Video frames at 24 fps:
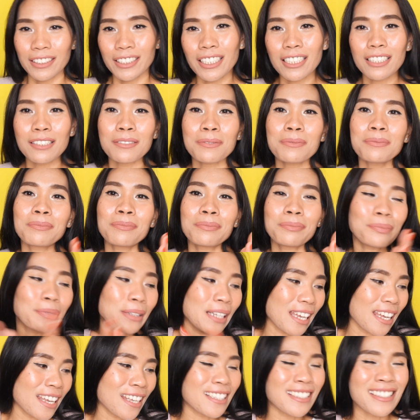Just
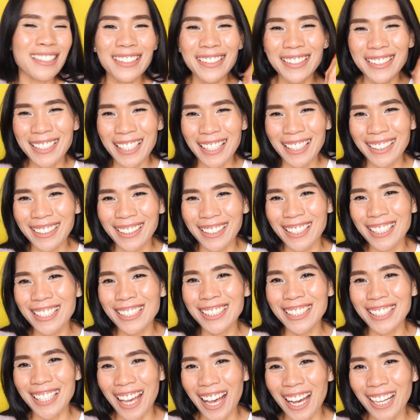please check
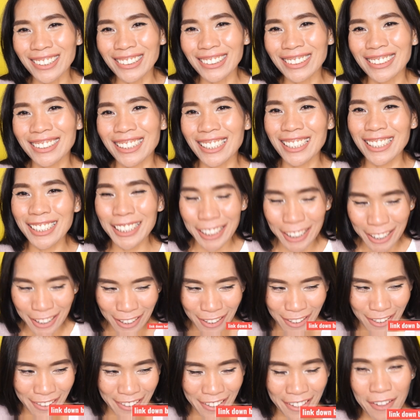this out, this
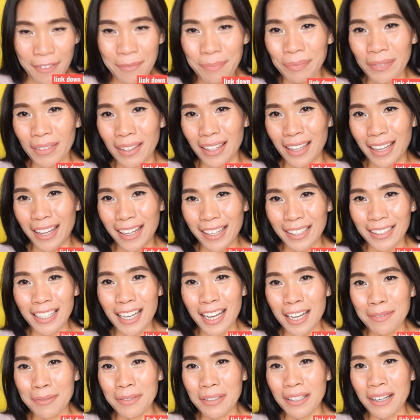
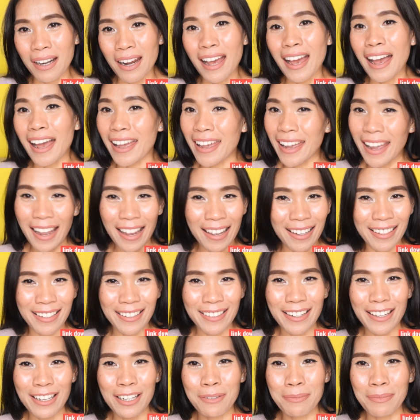camera. I
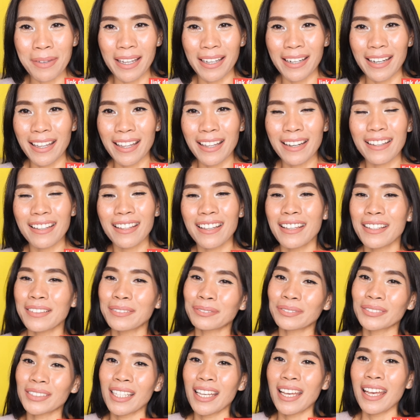highly recommend it,
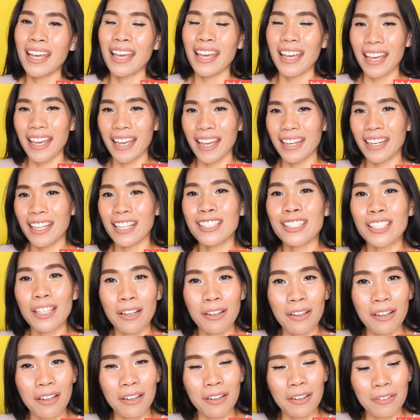and it's
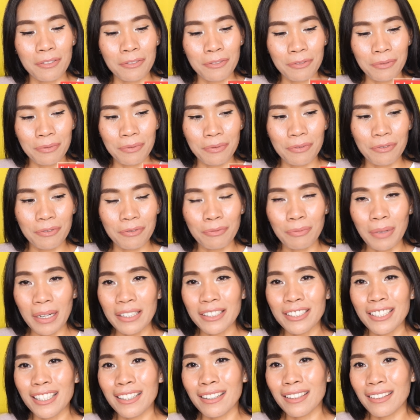a
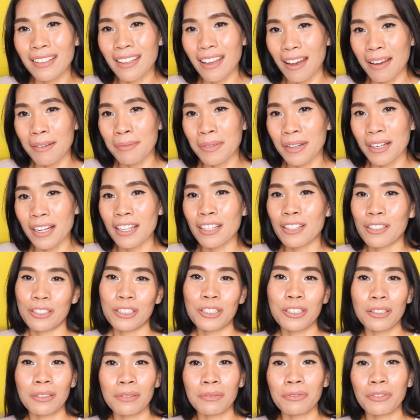budget camera,
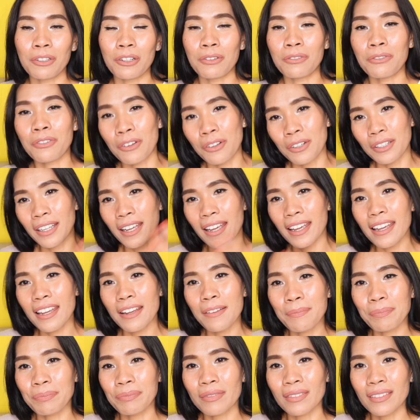shoot for 4K.
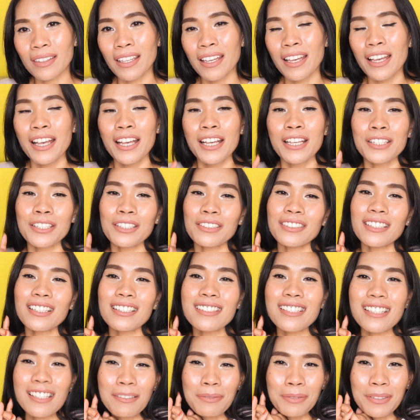So
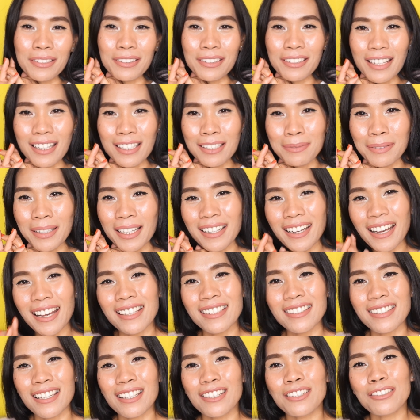that's it for today's vlog,
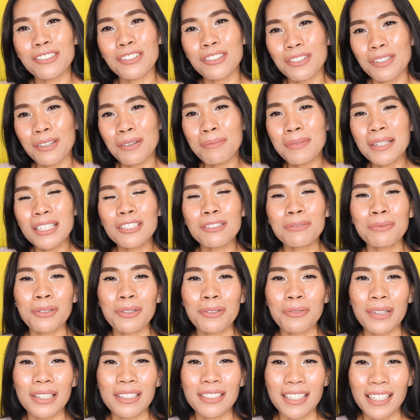guys. Thank you so much
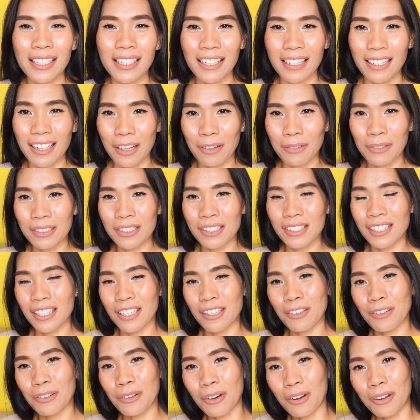for watching, and I will
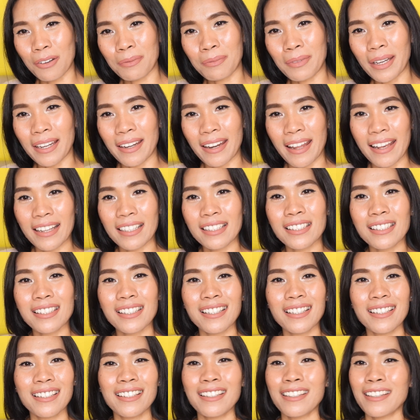see you on my
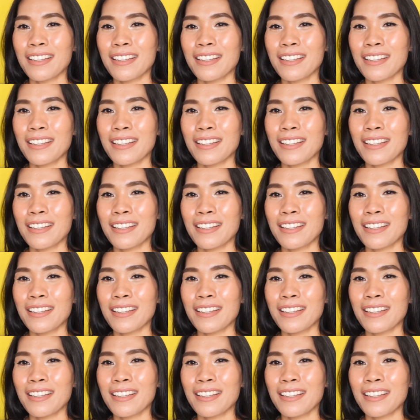next